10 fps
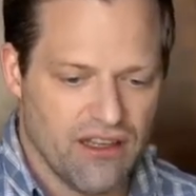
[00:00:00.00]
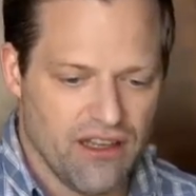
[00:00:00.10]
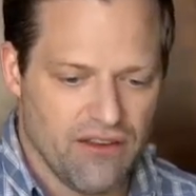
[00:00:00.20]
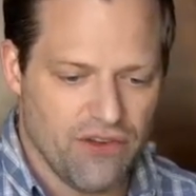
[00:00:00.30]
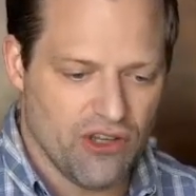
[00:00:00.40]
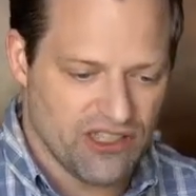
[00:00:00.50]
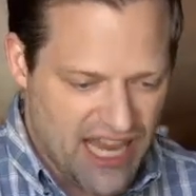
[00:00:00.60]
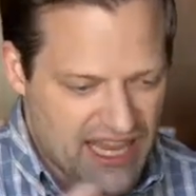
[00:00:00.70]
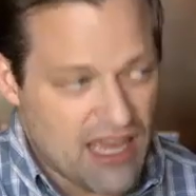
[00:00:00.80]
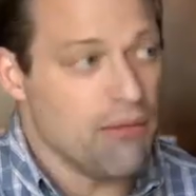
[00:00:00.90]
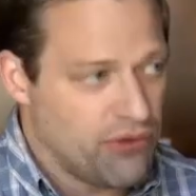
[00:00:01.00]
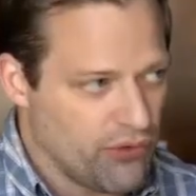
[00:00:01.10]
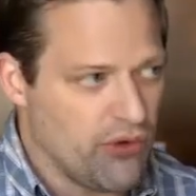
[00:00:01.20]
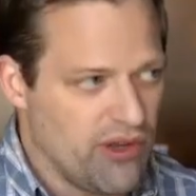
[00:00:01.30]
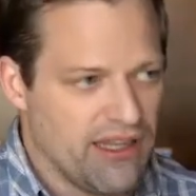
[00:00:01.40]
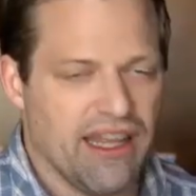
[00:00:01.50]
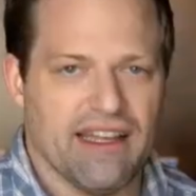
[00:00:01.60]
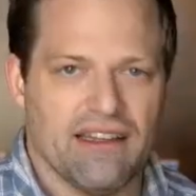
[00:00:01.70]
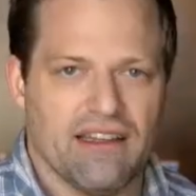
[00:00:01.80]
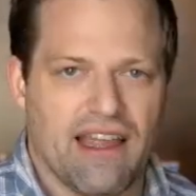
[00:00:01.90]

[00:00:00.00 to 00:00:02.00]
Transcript: if you could take him through it and